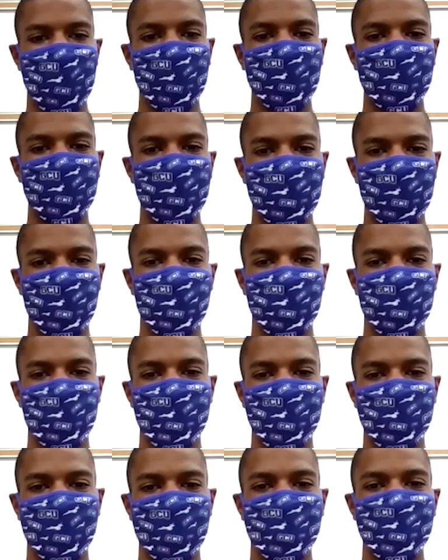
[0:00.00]
guys
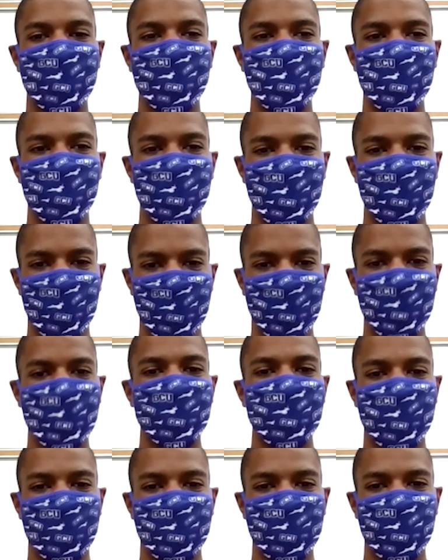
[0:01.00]
call it a soda.
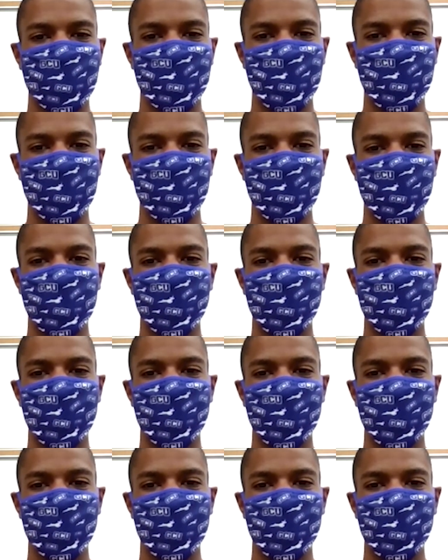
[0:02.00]
We call it a